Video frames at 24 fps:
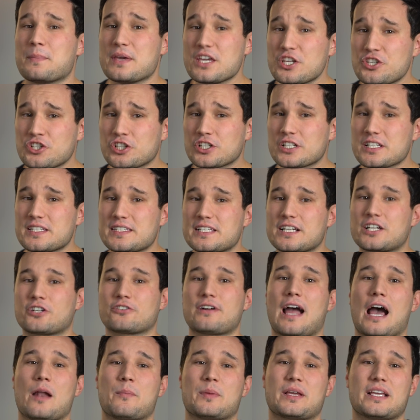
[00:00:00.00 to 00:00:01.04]
Be sure to stick
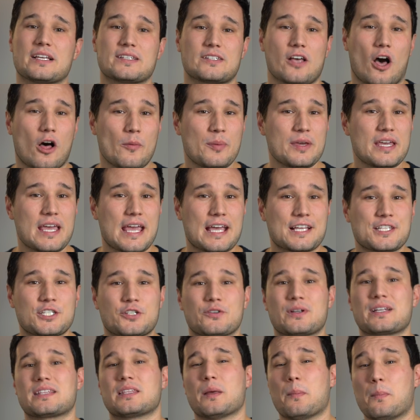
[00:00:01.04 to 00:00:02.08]
around because I'll be
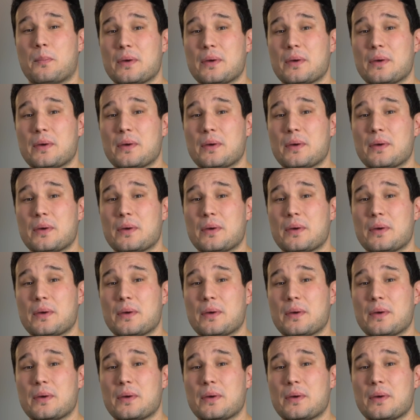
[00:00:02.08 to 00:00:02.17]
answering the